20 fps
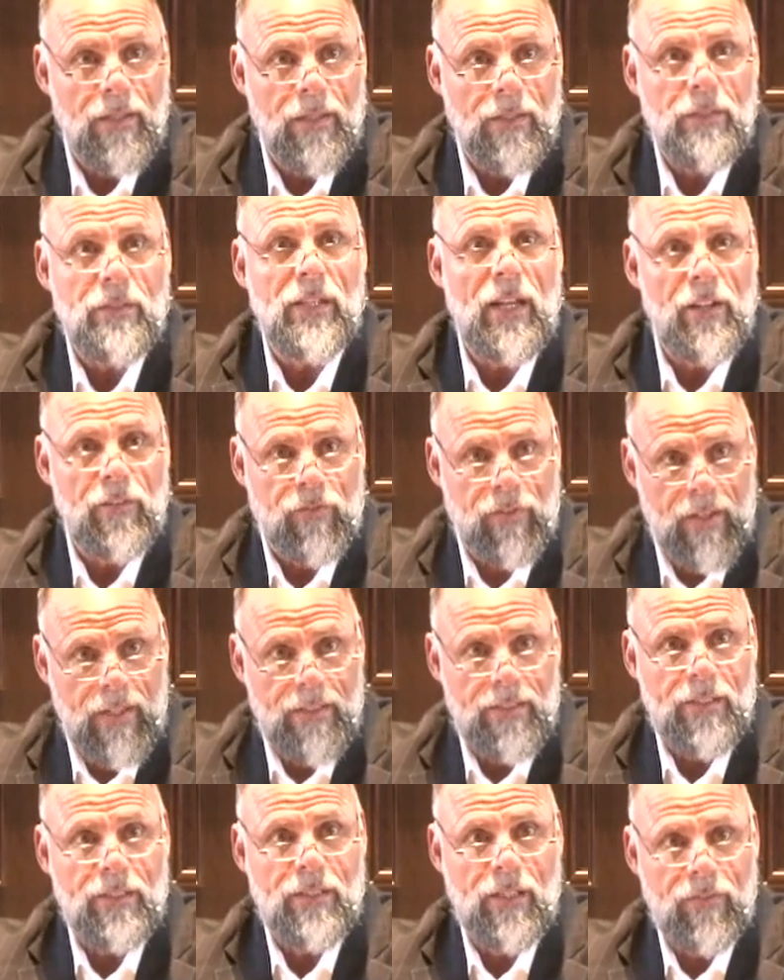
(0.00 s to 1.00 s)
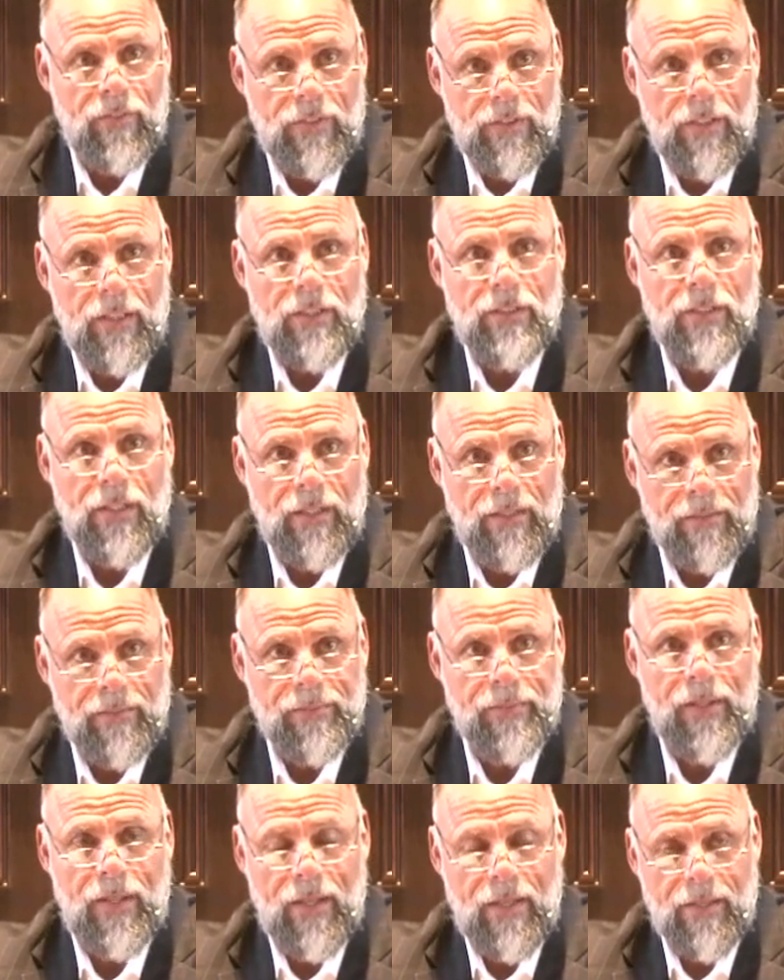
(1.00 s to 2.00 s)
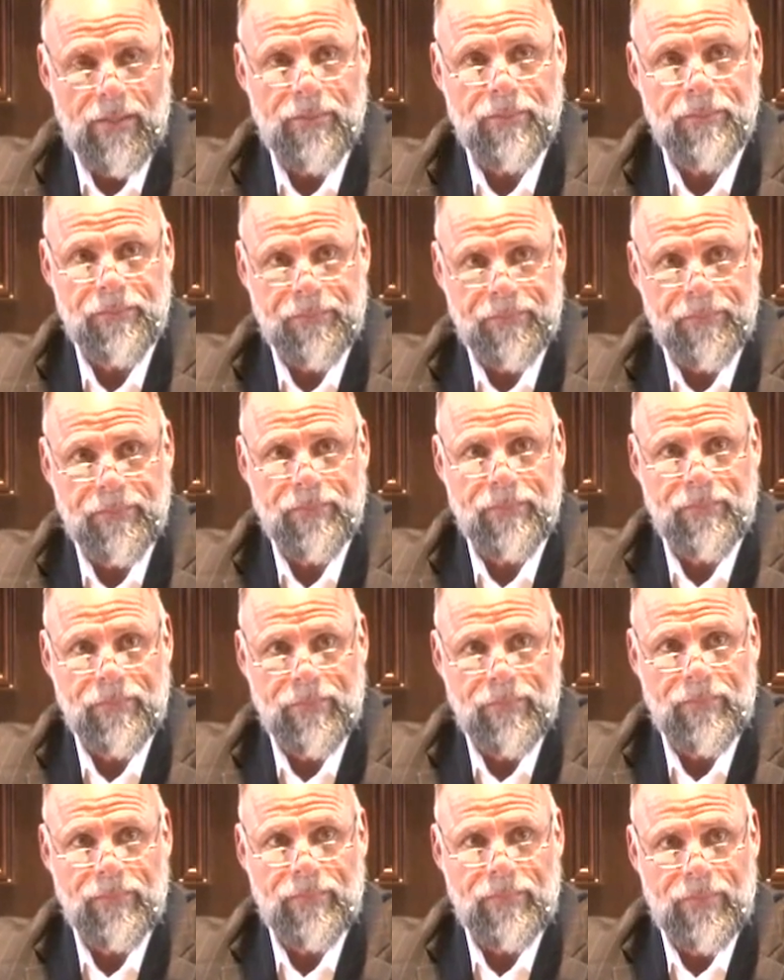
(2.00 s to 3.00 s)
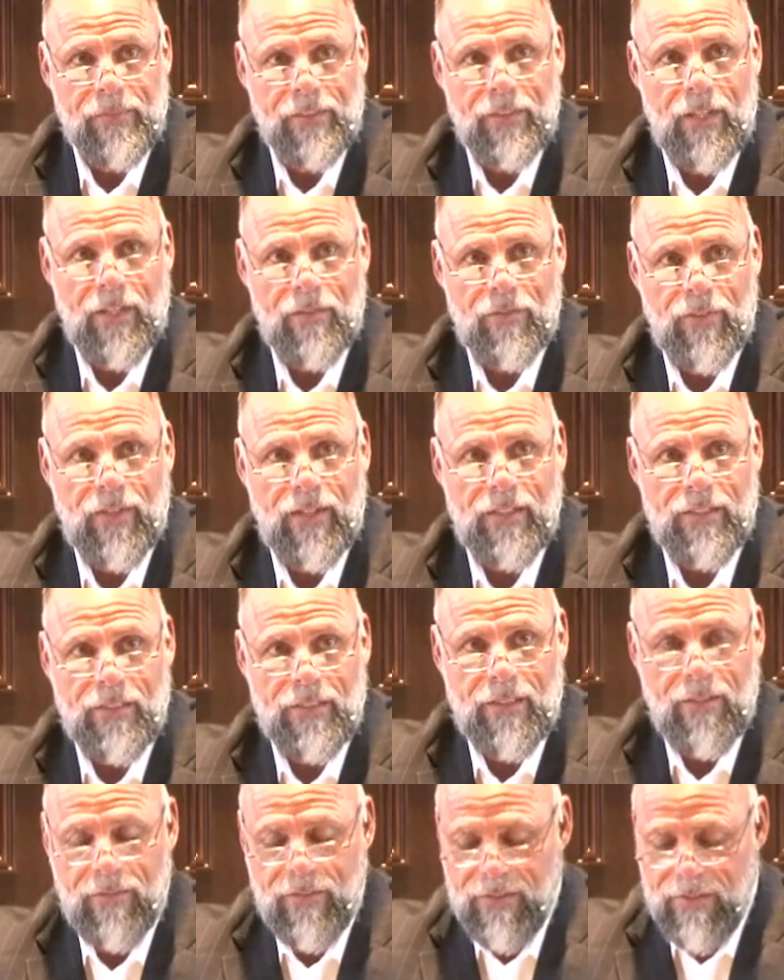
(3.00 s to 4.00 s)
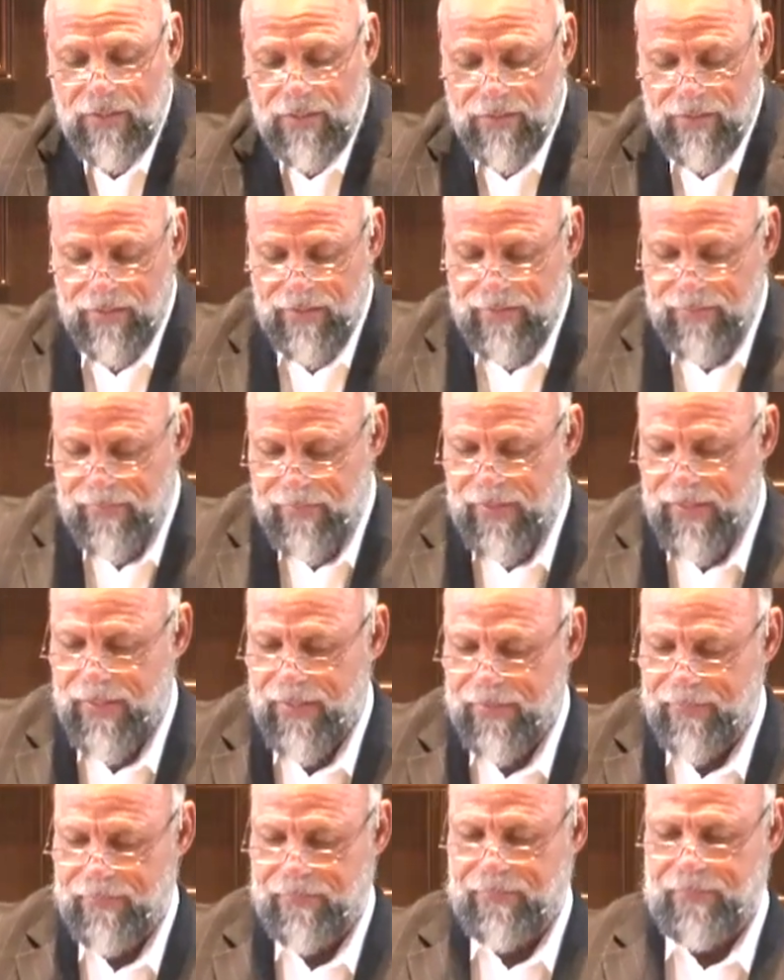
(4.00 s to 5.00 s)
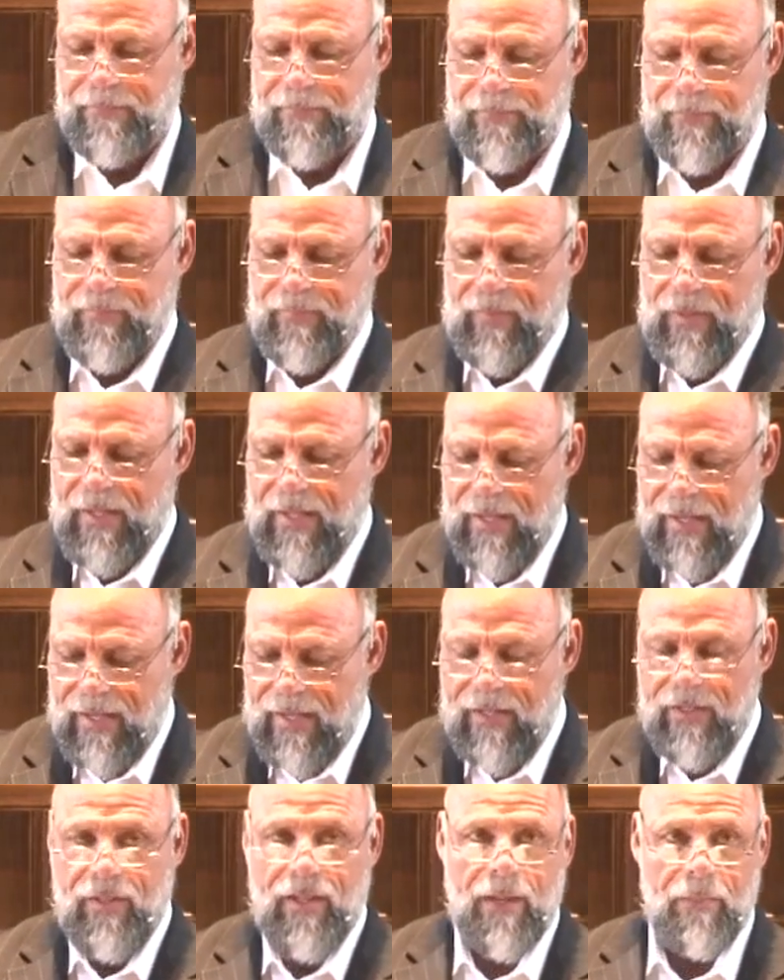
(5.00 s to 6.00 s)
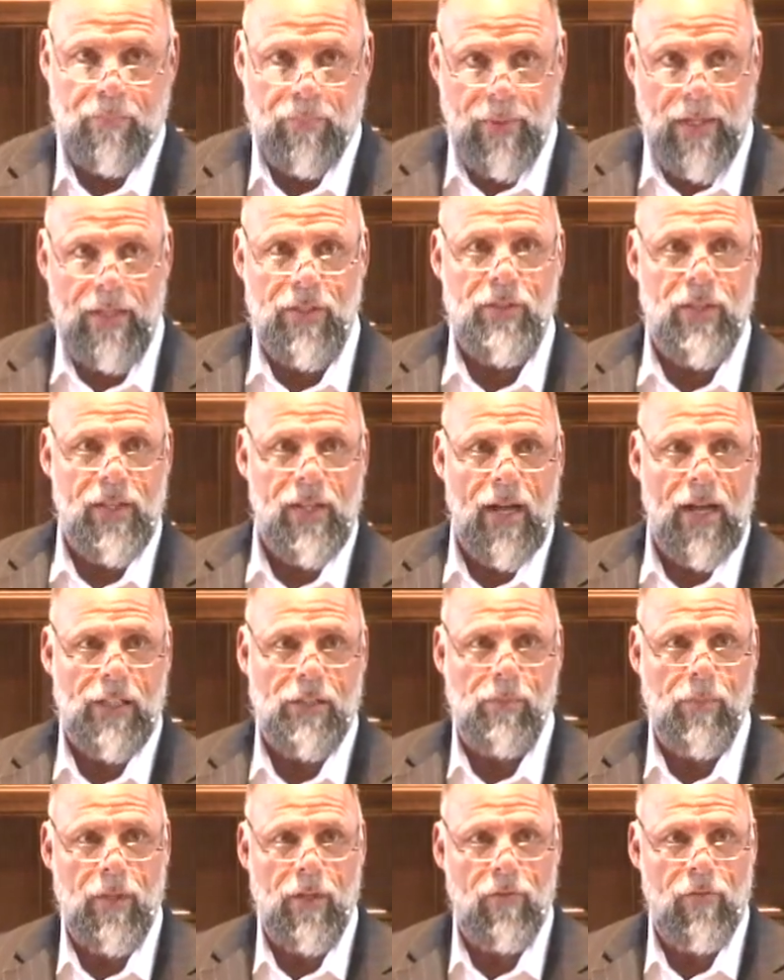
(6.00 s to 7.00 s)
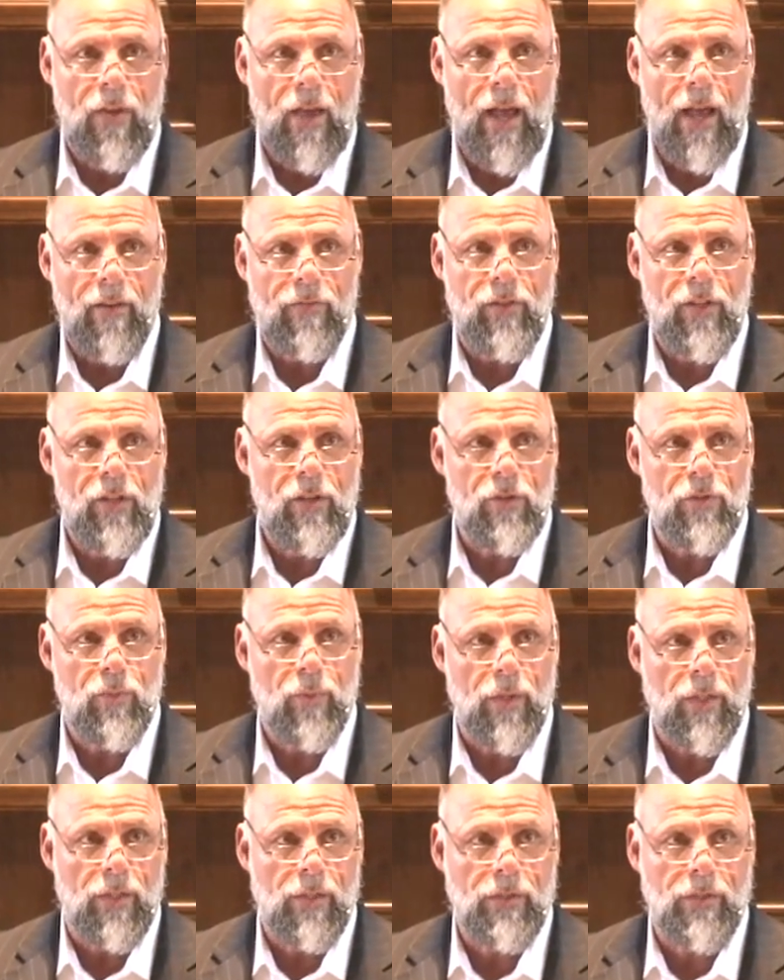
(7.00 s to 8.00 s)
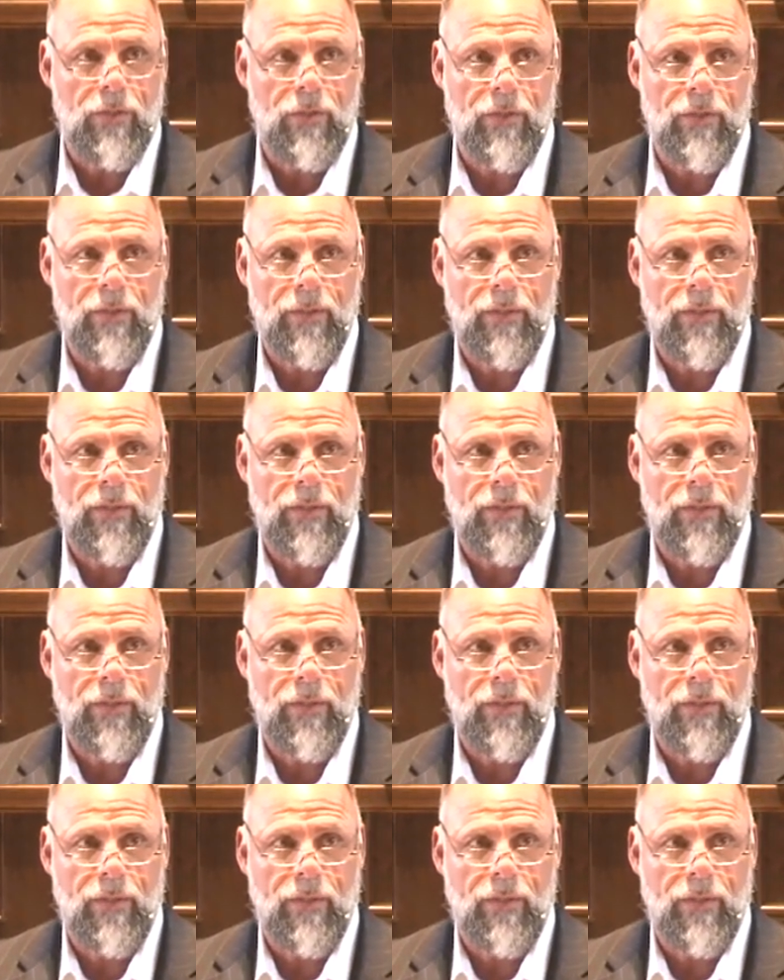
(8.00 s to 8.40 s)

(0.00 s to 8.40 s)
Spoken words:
St. Francis of Assisi. Yeah. St. Francis of Assisi. Yeah. He said, preach the gospel, and if you have to use words,